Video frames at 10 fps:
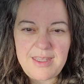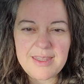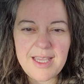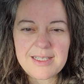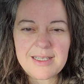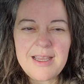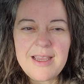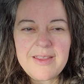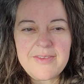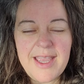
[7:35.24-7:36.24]

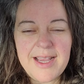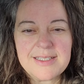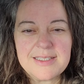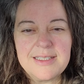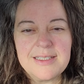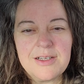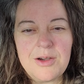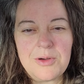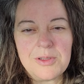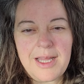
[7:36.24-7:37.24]
that's the
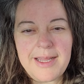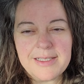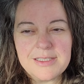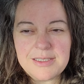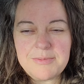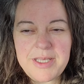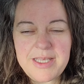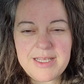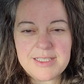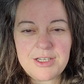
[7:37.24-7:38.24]
goal, like to
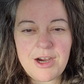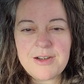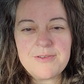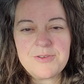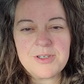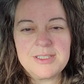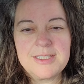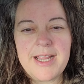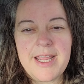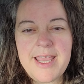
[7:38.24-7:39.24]
be as carnivore
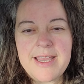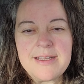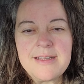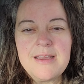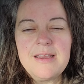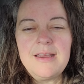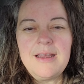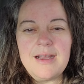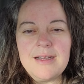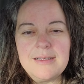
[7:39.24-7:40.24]
as I can.
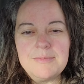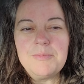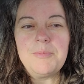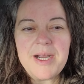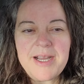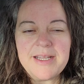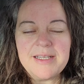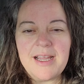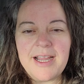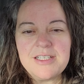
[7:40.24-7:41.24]
But
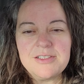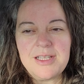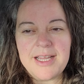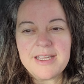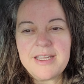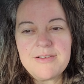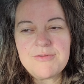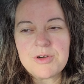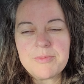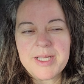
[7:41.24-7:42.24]
I do like
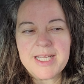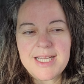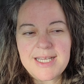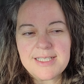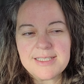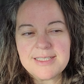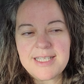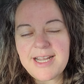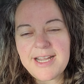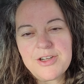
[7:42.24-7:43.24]
ketovore, because
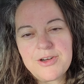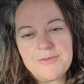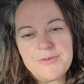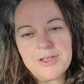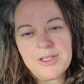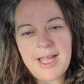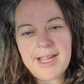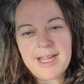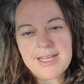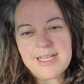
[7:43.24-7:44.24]
then I don't feel
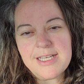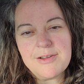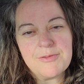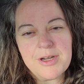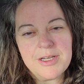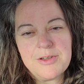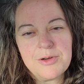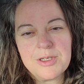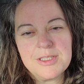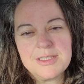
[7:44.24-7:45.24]
like I need to run
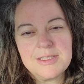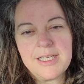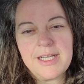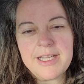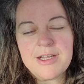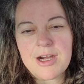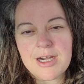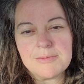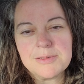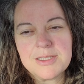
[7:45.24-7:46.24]
towards any
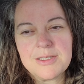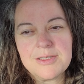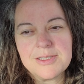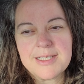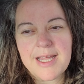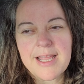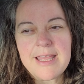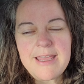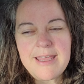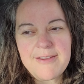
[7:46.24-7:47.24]
carbs. So it's like,
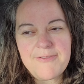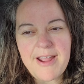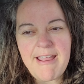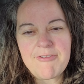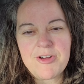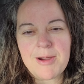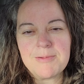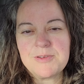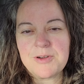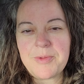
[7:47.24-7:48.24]
if I have
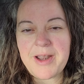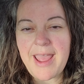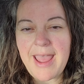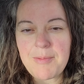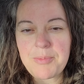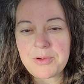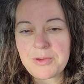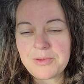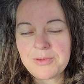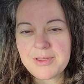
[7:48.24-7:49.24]
carbs from an
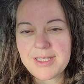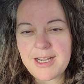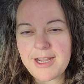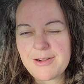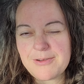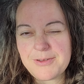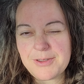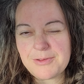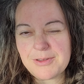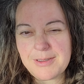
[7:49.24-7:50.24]
apple, then I don't
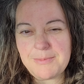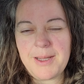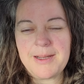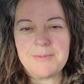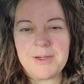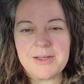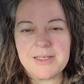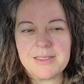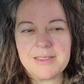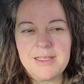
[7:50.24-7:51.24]
feel really bad about
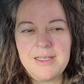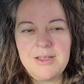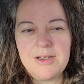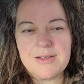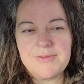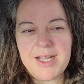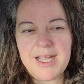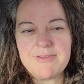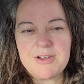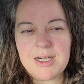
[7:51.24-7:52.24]
it. Or if I
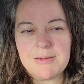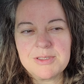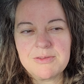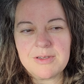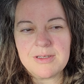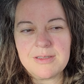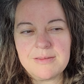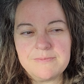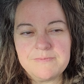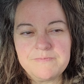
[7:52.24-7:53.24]
have carbs from